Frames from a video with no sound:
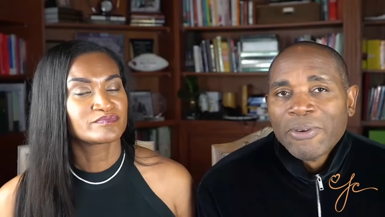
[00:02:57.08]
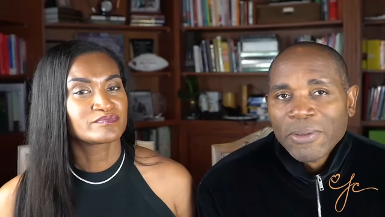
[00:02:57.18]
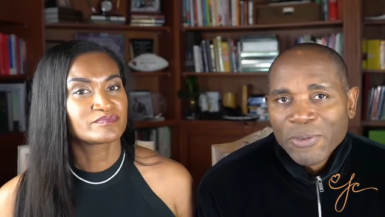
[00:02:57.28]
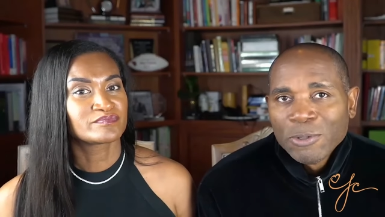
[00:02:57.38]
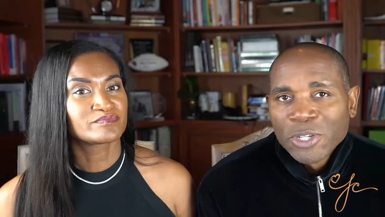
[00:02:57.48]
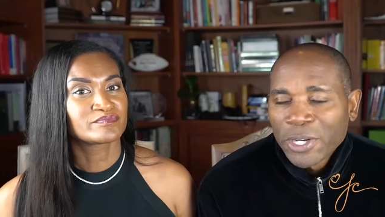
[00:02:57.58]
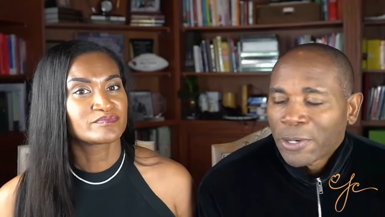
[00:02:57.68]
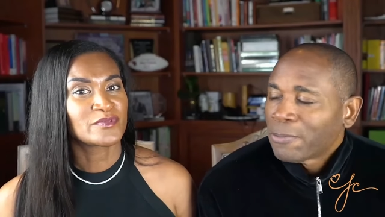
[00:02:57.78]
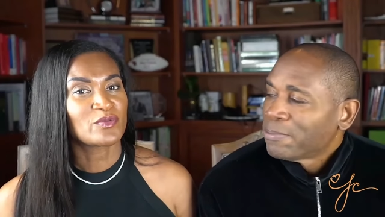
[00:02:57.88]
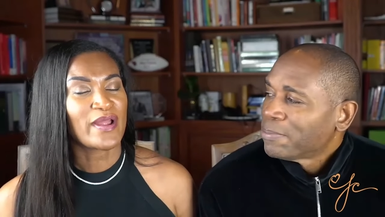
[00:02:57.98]
Speaker 1: for the future
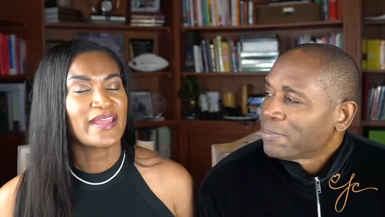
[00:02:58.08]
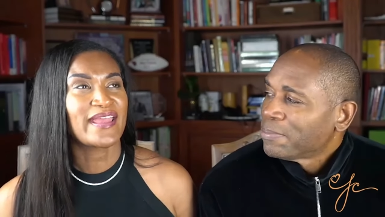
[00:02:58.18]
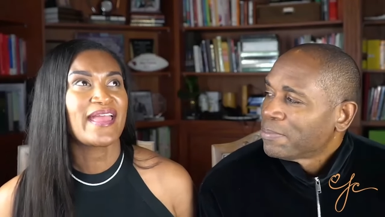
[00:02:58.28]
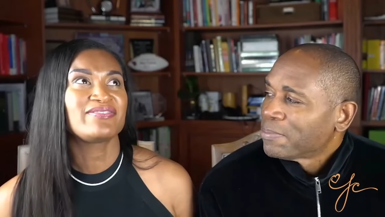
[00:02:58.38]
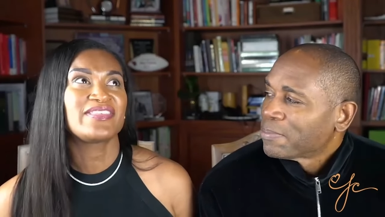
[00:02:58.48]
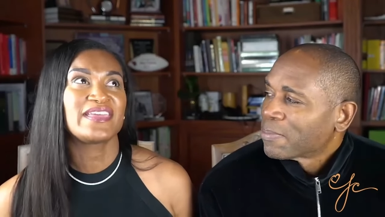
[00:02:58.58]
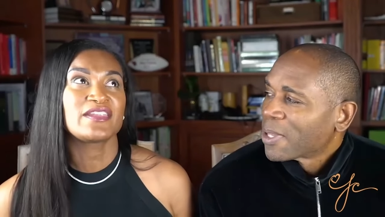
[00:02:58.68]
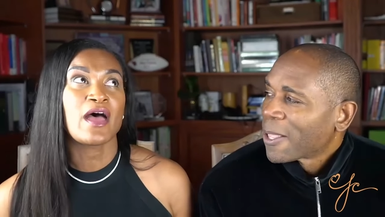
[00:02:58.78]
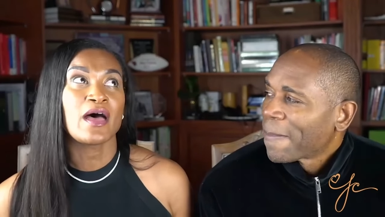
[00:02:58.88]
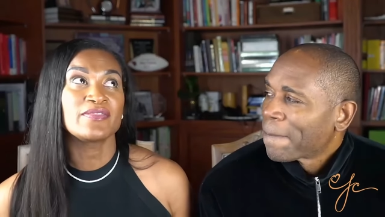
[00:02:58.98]
year? Right. And
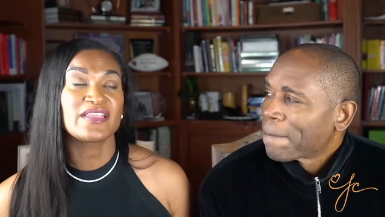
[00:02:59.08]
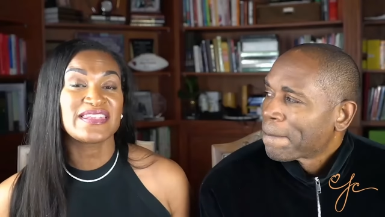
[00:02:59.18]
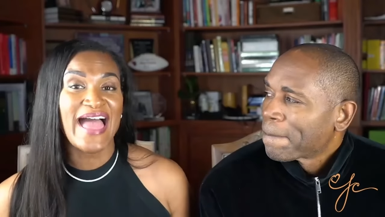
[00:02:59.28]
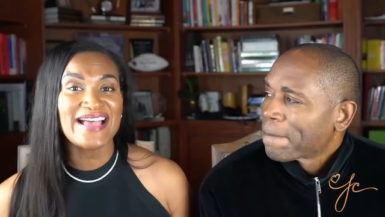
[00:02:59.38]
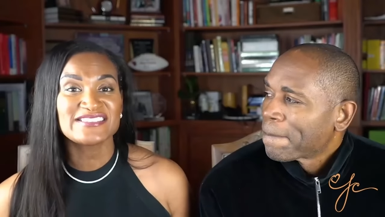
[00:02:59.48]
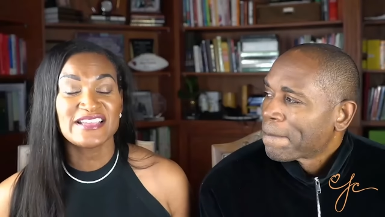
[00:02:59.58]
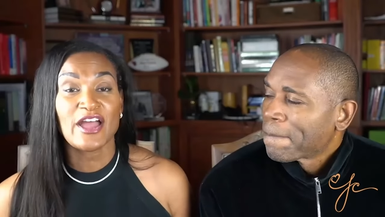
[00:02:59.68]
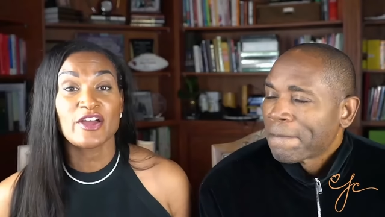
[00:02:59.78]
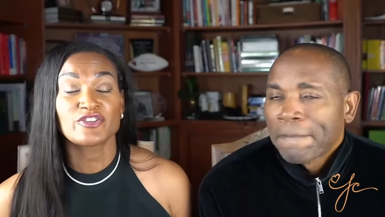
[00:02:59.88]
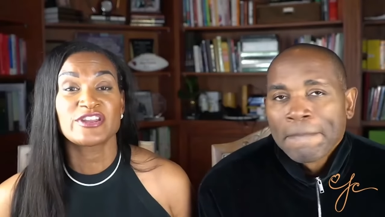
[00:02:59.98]
then the last thing
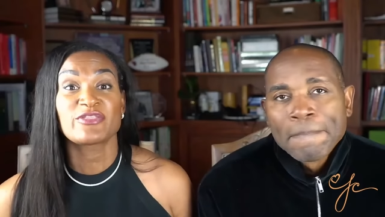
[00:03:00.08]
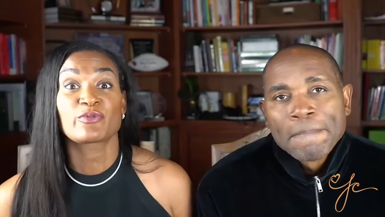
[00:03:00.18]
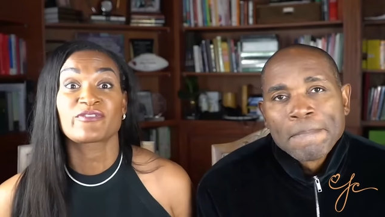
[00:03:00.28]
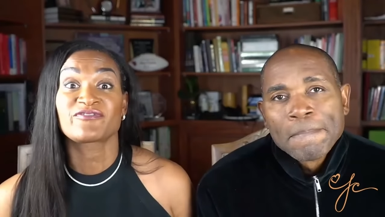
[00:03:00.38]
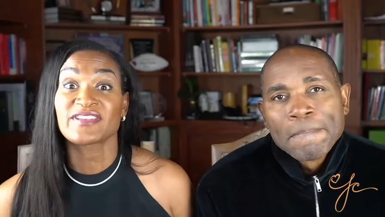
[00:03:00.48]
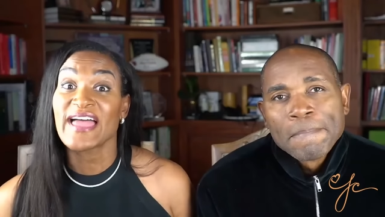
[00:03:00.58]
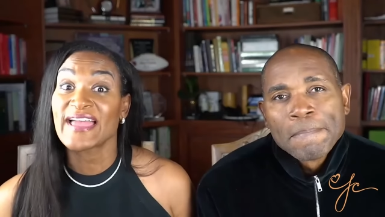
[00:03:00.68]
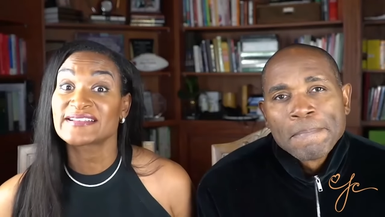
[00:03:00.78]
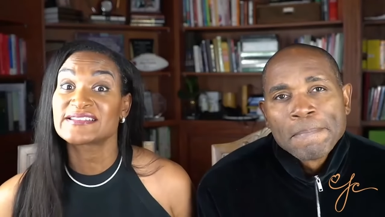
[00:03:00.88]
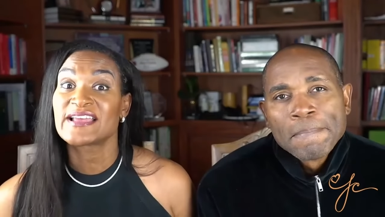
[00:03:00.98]
underneath
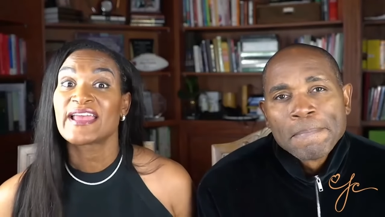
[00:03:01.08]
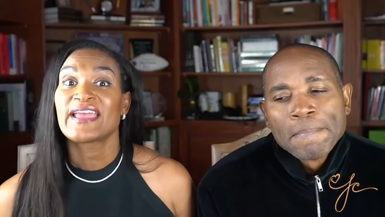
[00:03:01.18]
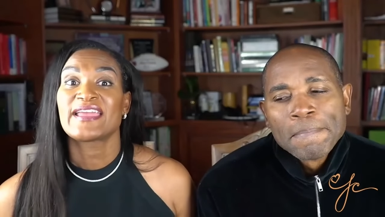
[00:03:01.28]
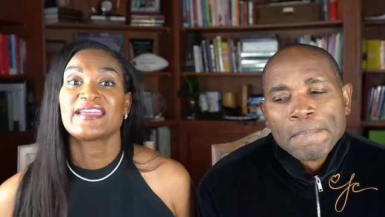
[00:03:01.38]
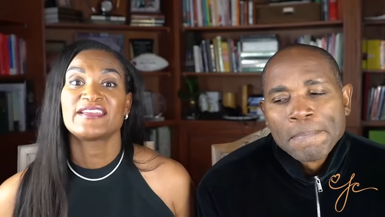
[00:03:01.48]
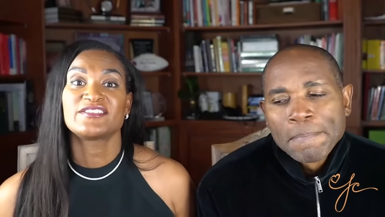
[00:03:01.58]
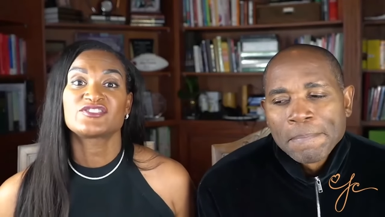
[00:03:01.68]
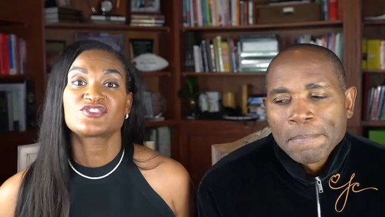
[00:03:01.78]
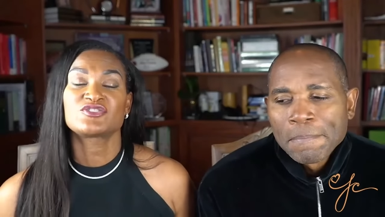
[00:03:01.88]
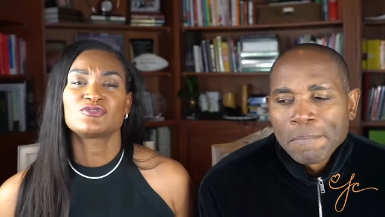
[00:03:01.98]
reflect
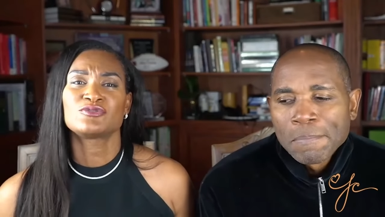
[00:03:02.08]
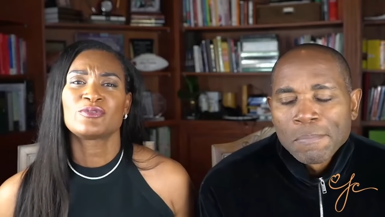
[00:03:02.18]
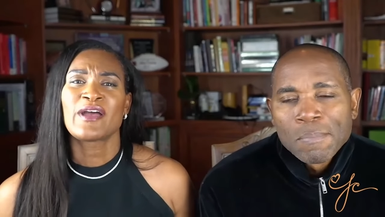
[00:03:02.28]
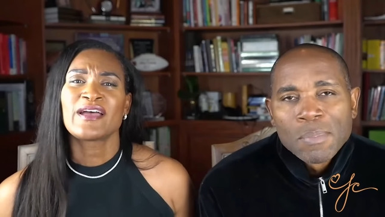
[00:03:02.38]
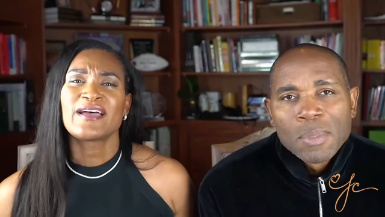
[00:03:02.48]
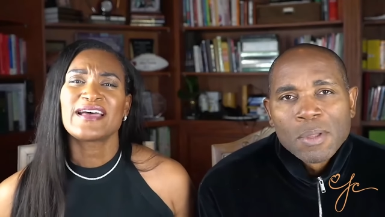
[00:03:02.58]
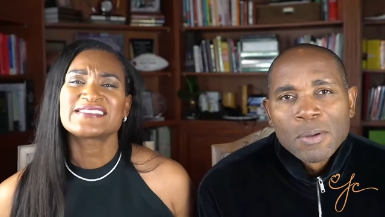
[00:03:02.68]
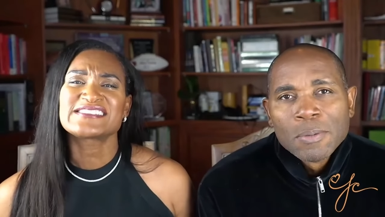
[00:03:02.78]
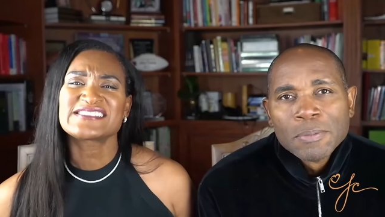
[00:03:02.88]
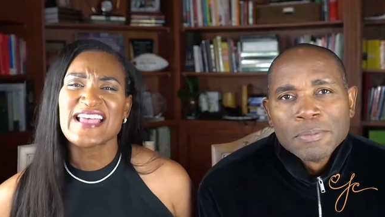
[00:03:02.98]
is to
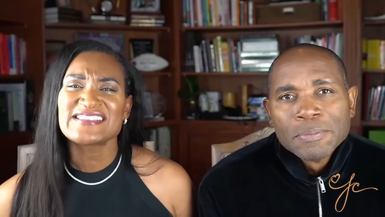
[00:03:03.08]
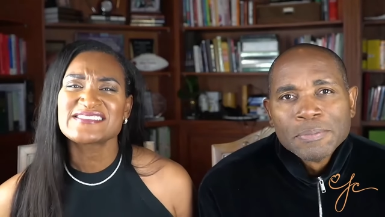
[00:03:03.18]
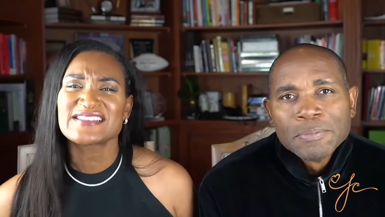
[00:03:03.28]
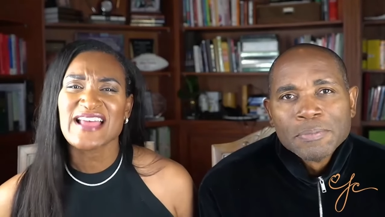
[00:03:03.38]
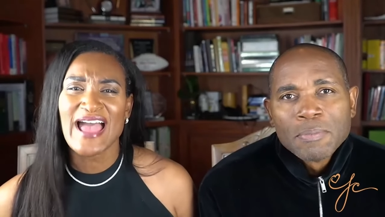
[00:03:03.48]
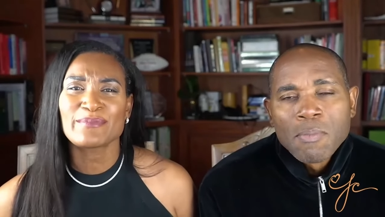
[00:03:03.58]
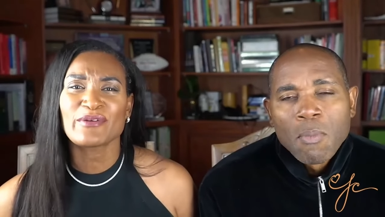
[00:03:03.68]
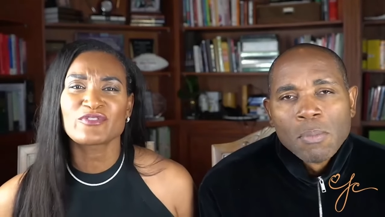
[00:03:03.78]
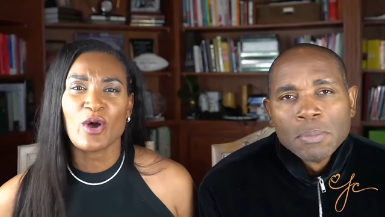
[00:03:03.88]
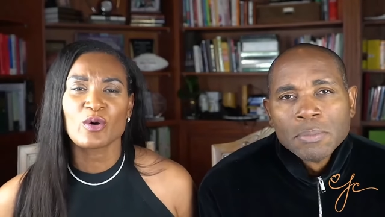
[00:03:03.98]
assess the type
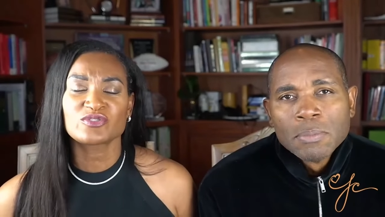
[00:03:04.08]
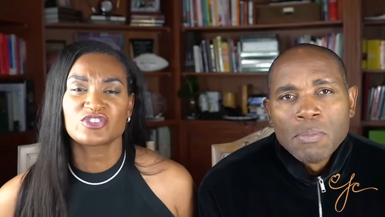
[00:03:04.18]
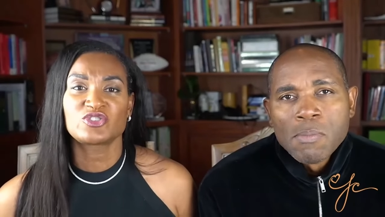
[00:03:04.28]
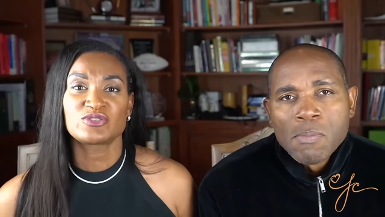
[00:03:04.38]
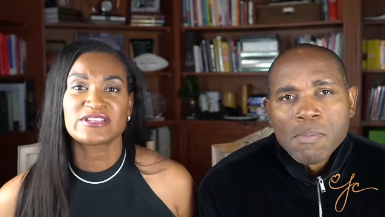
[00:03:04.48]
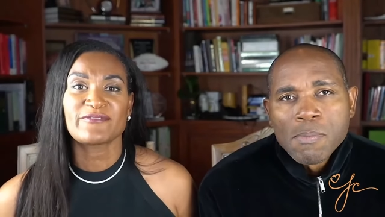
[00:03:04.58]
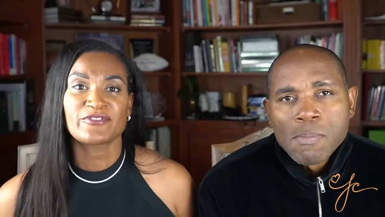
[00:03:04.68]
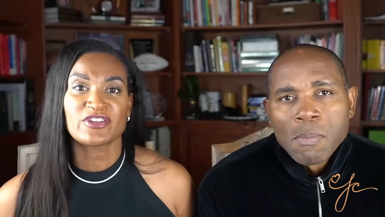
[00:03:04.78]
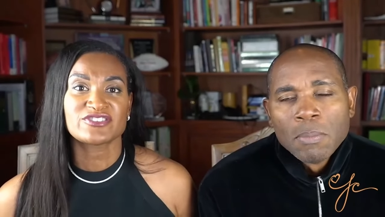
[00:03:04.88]
of goals that you set for